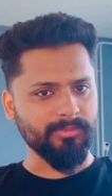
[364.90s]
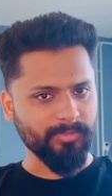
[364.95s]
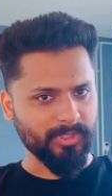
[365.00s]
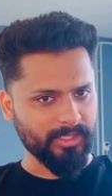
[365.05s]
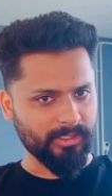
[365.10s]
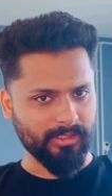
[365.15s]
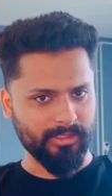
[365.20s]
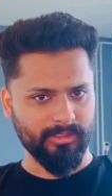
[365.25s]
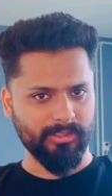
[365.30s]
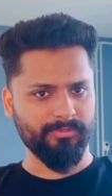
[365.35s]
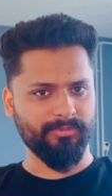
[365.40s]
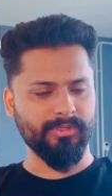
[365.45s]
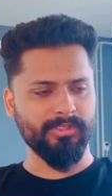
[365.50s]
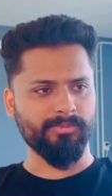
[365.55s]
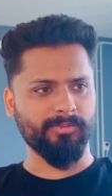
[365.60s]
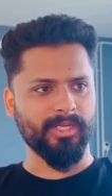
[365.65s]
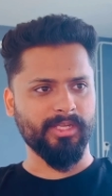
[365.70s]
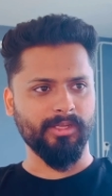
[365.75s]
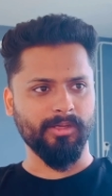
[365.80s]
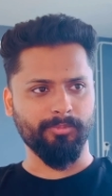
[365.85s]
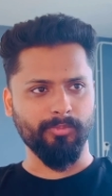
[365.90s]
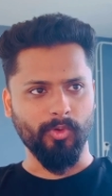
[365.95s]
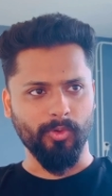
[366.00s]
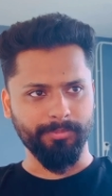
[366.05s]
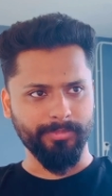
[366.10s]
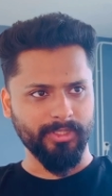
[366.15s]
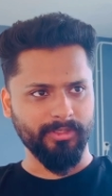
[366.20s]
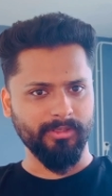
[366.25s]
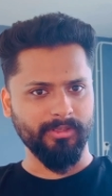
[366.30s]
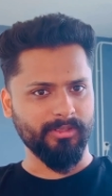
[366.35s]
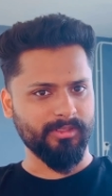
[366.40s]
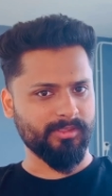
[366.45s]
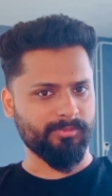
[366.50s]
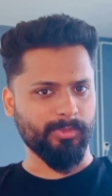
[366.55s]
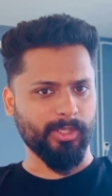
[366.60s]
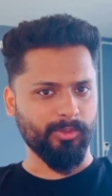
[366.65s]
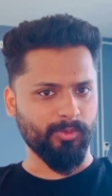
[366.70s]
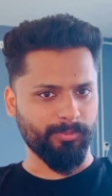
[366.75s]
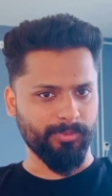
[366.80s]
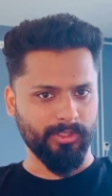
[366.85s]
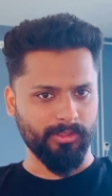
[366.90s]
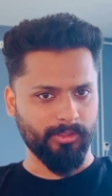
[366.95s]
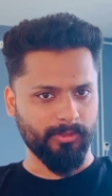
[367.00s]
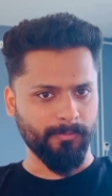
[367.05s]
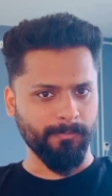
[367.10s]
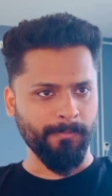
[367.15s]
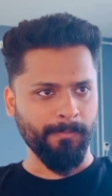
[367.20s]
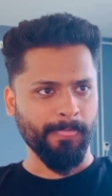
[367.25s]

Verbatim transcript: mine, and if it's my opinion, it's my opinion.